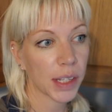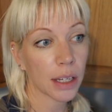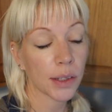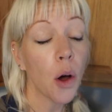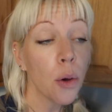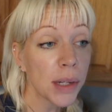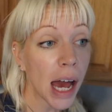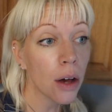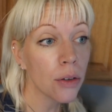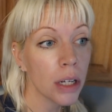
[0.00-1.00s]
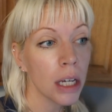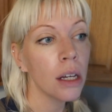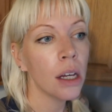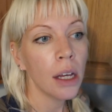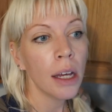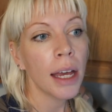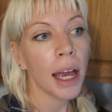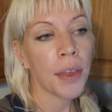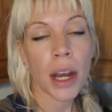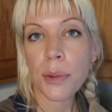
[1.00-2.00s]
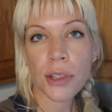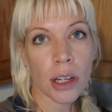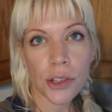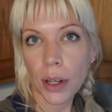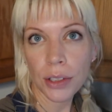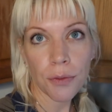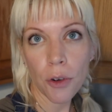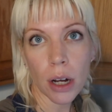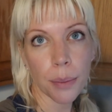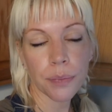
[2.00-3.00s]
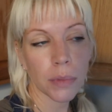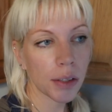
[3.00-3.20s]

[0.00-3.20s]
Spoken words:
in his hometown, and then I'm just gonna stretch them for him.